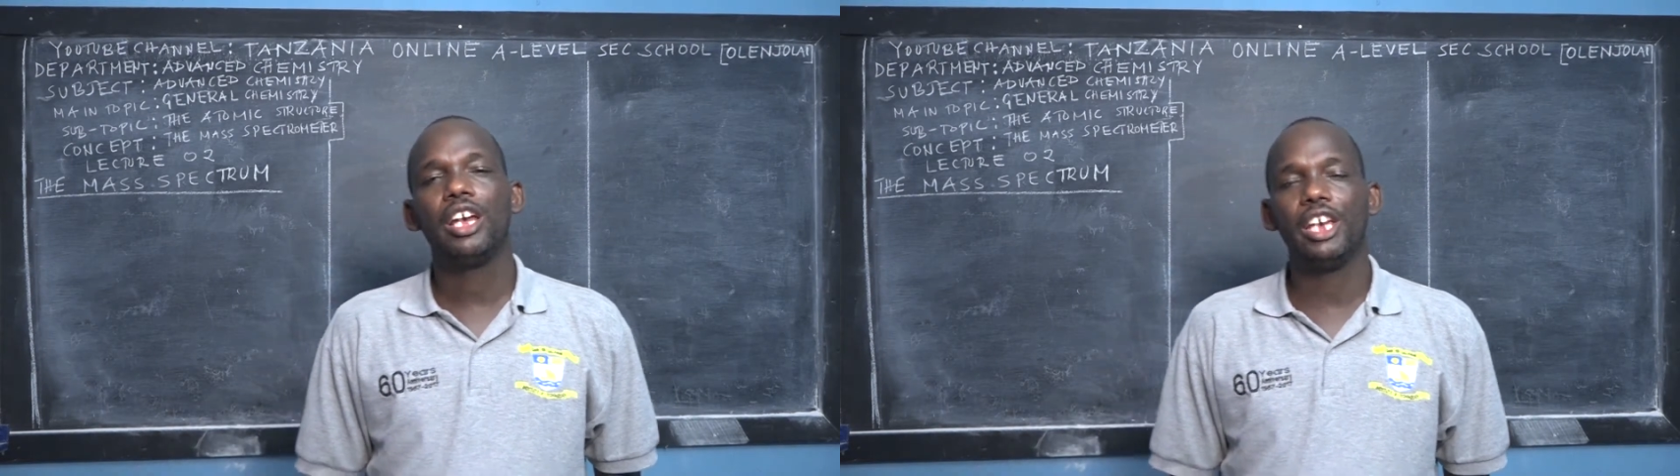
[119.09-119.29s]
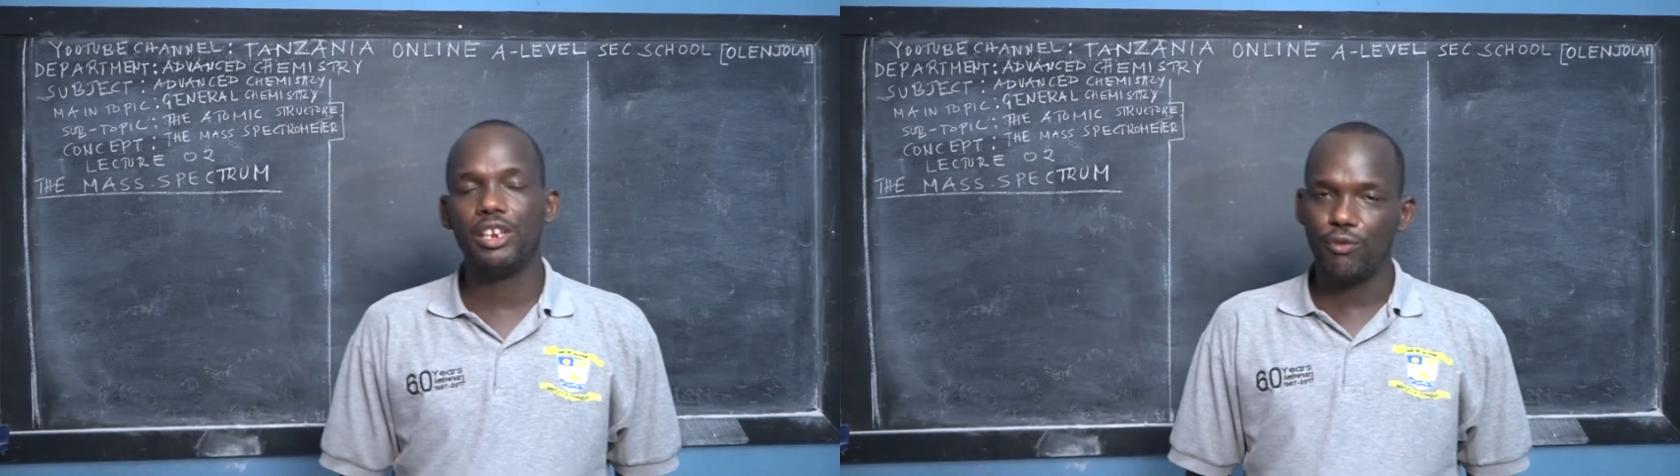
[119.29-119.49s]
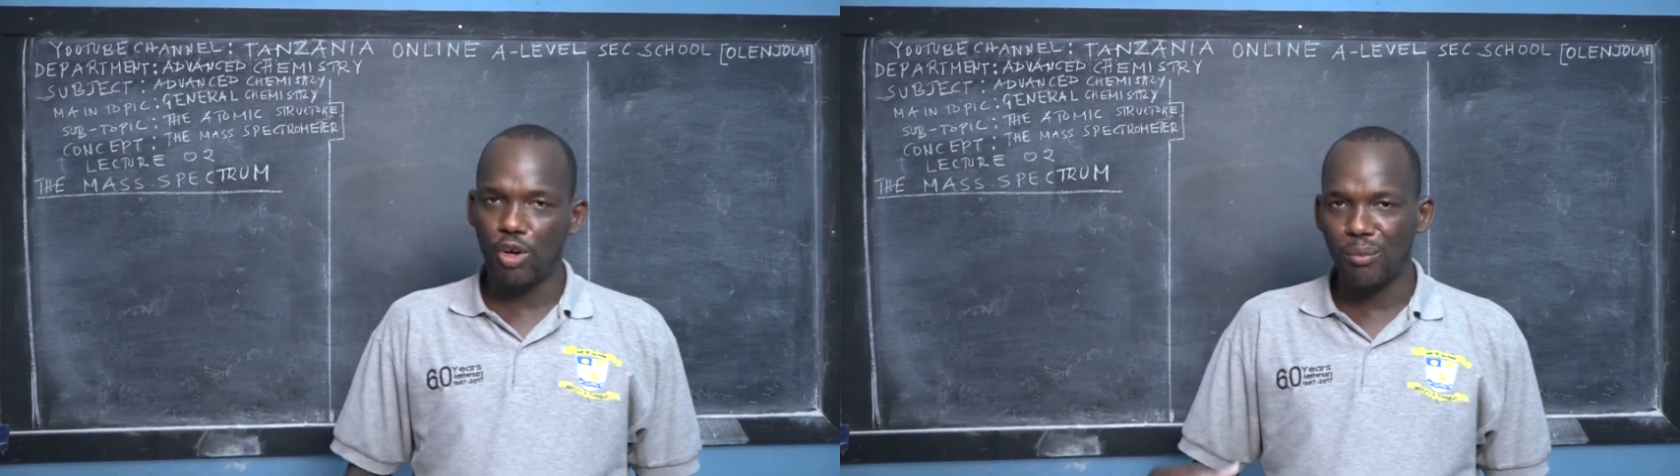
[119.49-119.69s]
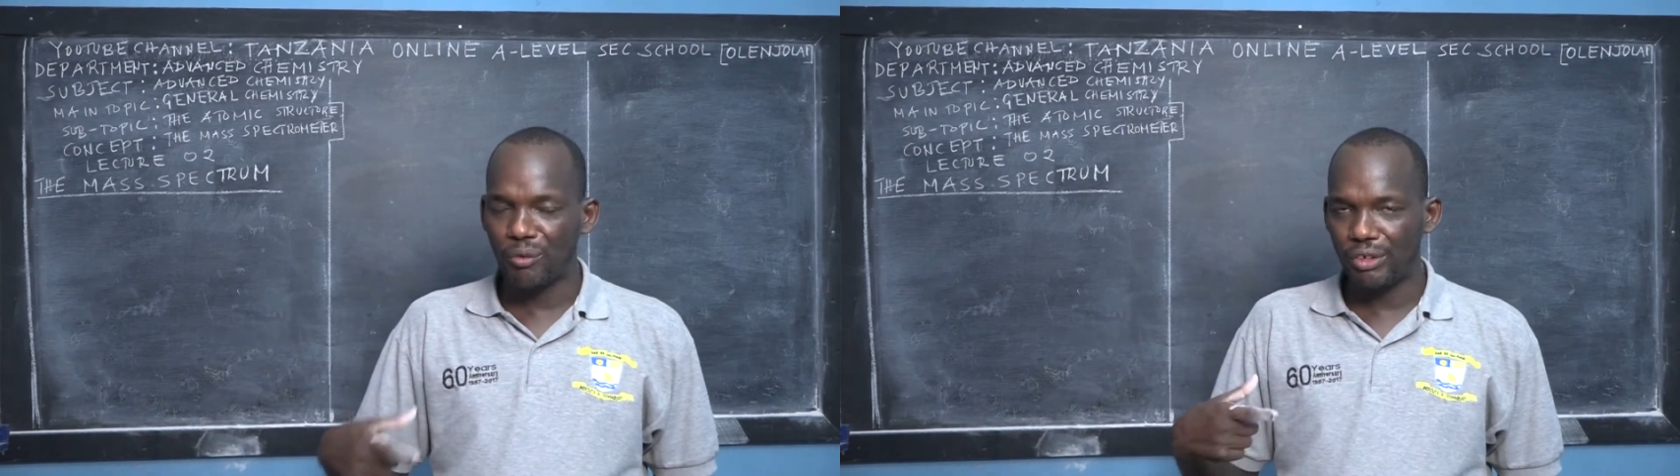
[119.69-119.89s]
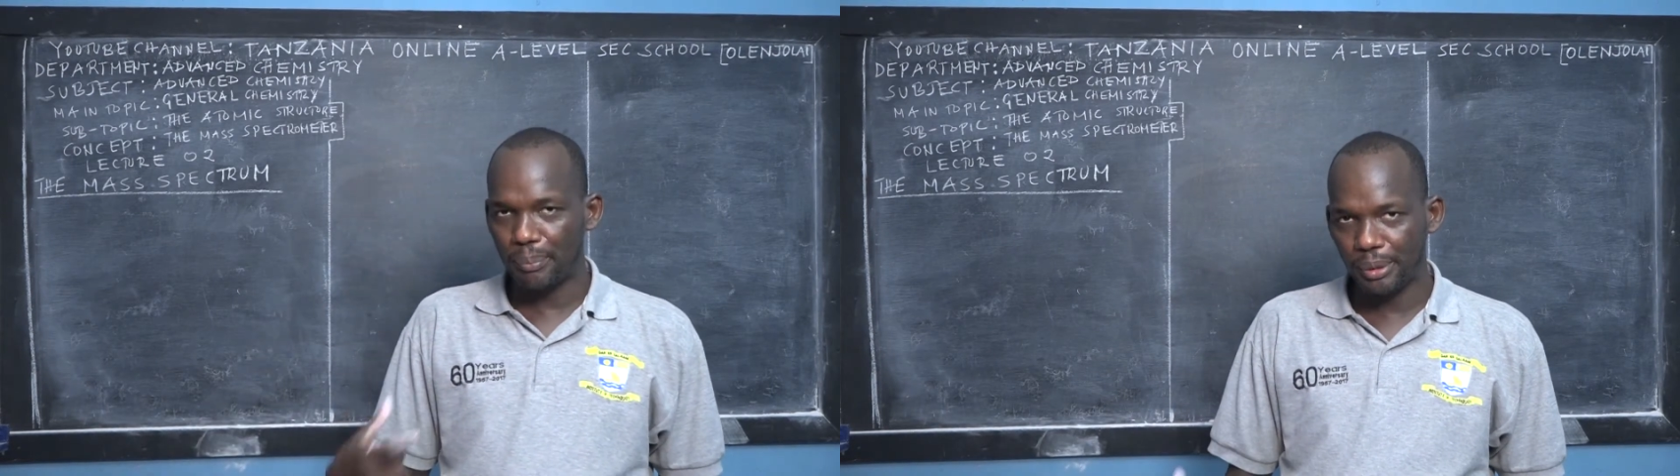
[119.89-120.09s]
in form
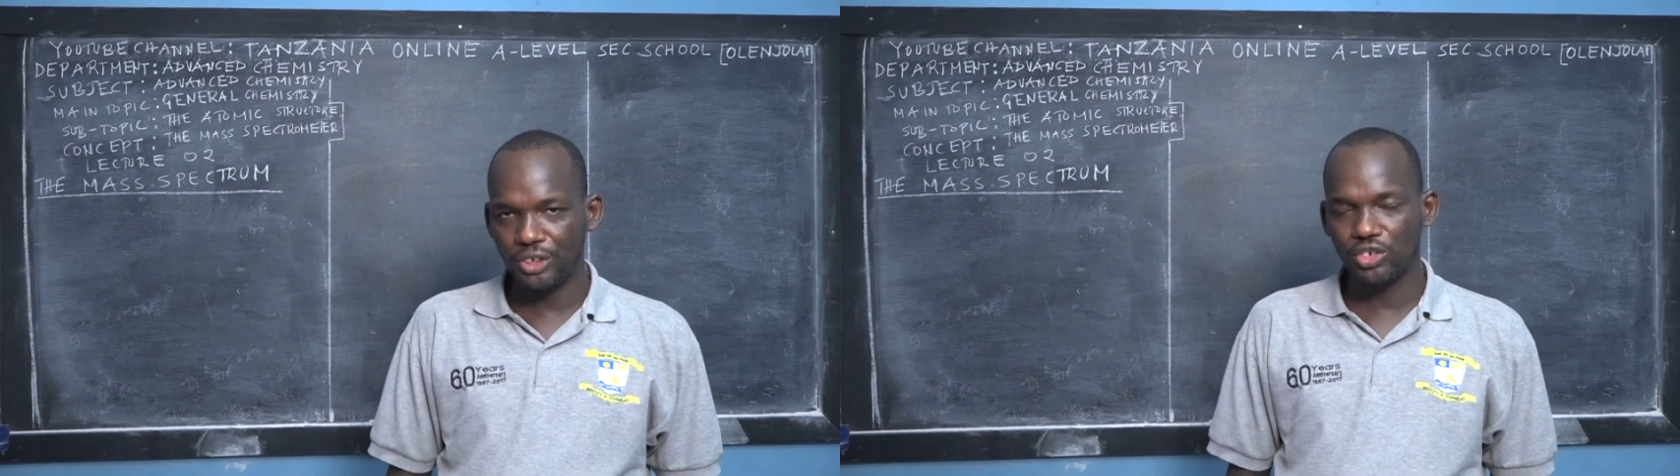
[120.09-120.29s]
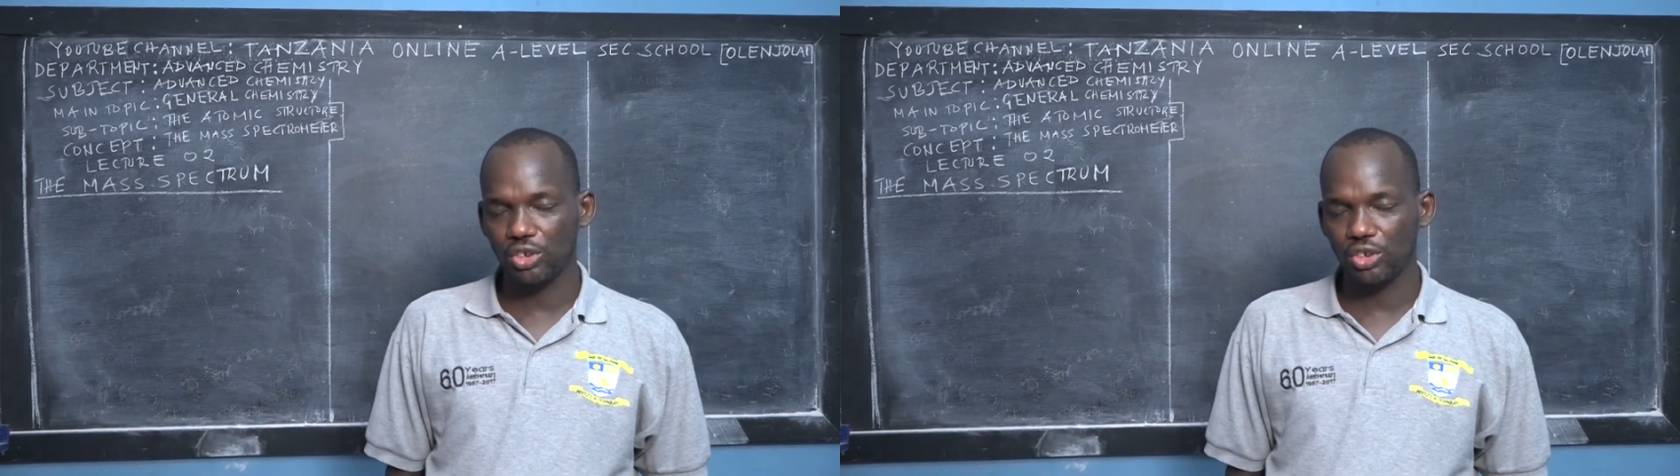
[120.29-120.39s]
of the picture.